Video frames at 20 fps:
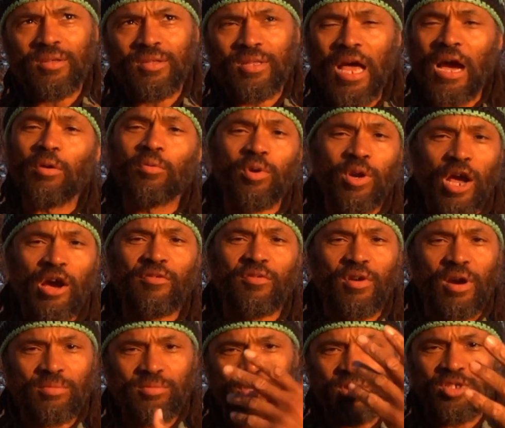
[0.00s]
not whatever,
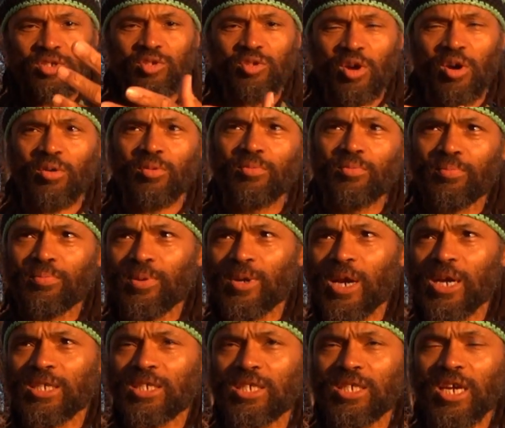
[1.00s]
I'm just,
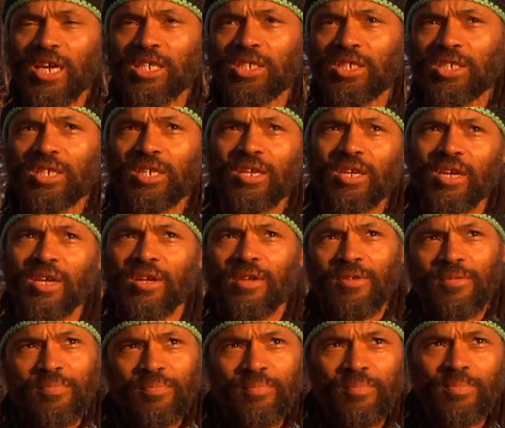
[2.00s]
pronunciation,
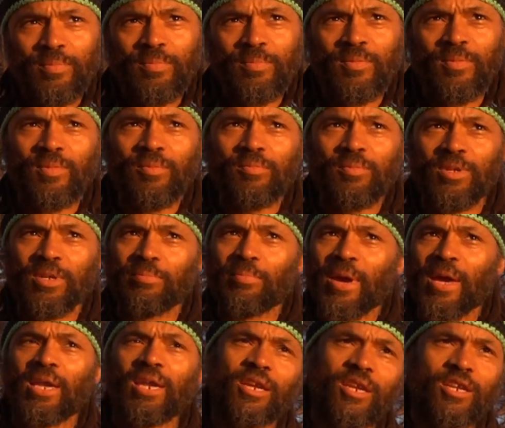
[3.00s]

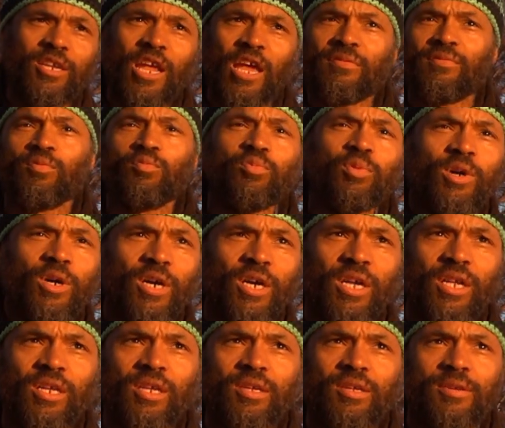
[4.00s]
debated David
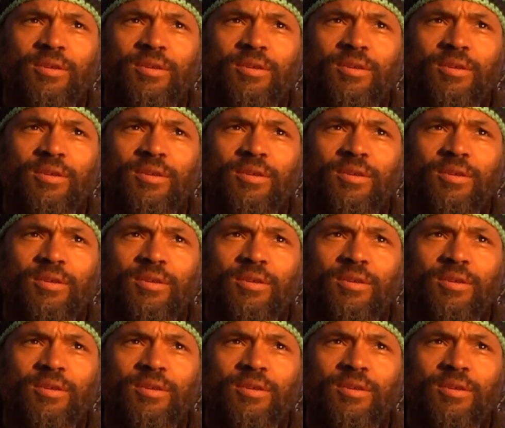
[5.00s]
Wood.